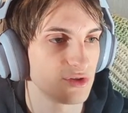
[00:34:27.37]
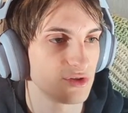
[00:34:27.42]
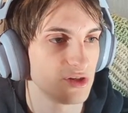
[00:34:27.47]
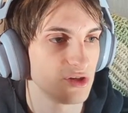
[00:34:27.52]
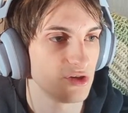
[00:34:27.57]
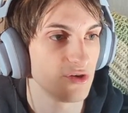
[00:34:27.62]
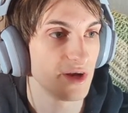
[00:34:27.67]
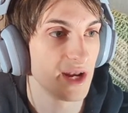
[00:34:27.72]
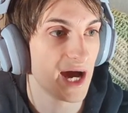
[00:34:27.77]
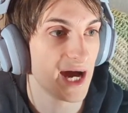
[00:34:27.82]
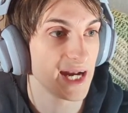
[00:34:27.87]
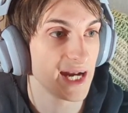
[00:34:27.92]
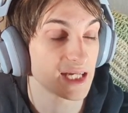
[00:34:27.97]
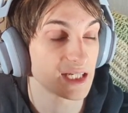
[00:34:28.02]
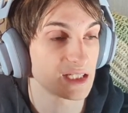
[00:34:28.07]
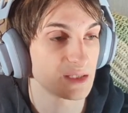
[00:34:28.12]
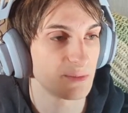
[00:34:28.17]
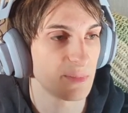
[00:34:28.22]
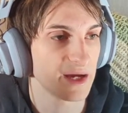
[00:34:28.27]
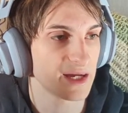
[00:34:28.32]
you're not
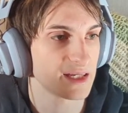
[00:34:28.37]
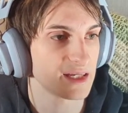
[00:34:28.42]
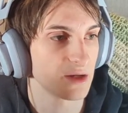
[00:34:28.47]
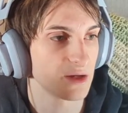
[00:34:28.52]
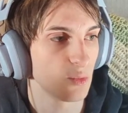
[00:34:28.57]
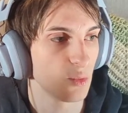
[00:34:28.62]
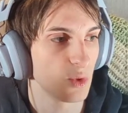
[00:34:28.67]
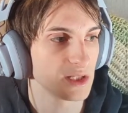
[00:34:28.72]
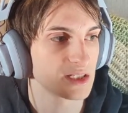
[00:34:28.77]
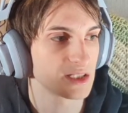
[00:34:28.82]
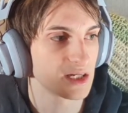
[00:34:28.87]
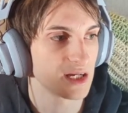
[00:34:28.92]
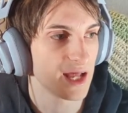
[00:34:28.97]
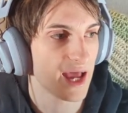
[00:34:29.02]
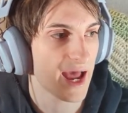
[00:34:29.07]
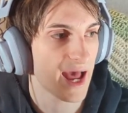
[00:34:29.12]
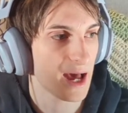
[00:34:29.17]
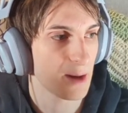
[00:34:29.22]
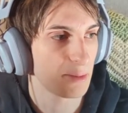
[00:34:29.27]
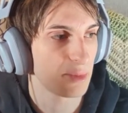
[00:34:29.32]
expecting what's gonna
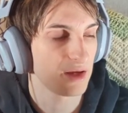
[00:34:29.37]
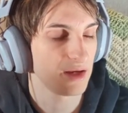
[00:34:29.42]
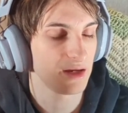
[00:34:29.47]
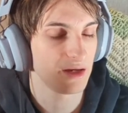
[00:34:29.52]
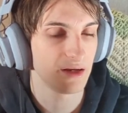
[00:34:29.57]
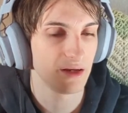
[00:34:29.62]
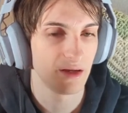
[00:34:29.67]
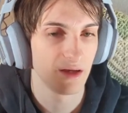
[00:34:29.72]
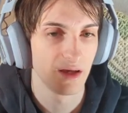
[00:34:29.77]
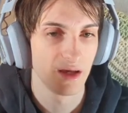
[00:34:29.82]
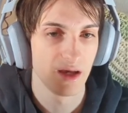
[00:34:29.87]
happen.